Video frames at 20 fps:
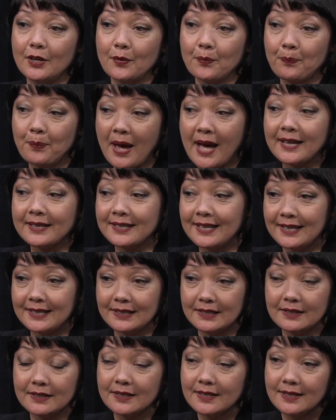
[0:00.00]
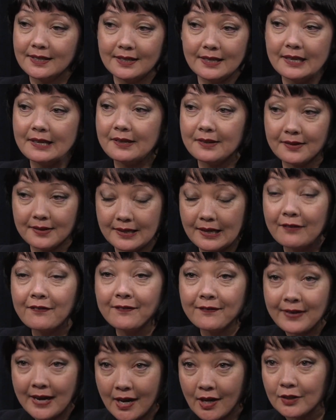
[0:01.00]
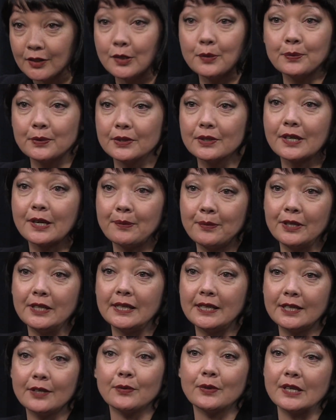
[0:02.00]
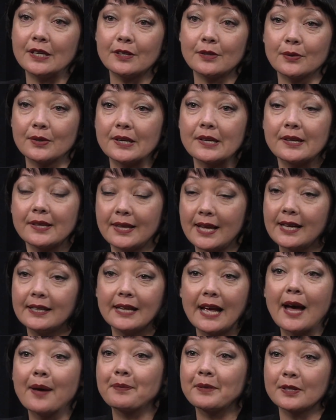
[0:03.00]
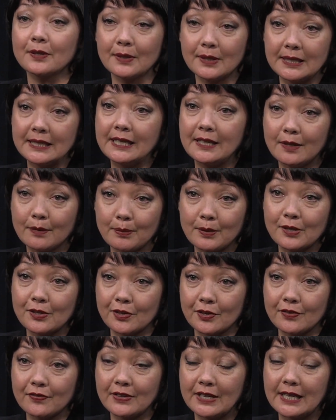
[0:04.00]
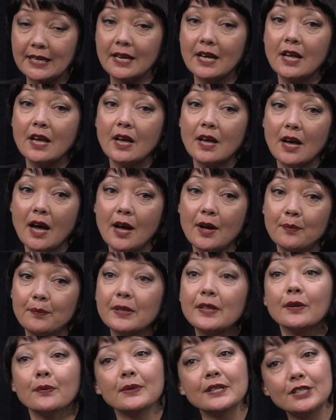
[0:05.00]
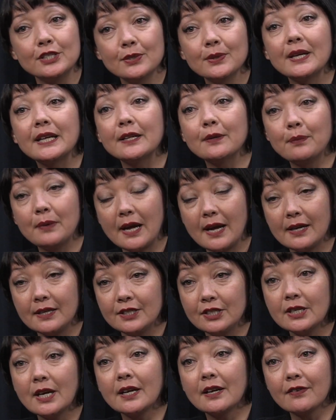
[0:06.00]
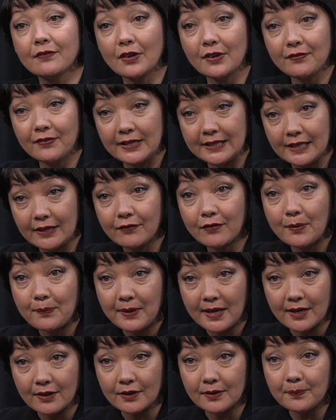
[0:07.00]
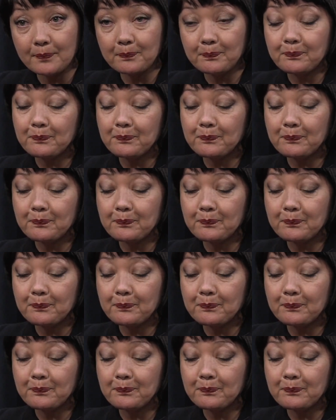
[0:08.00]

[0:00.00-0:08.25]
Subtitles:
PADNET is a valuable community resource that absolutely needs preserving. So we do get a chunk of our funding from there.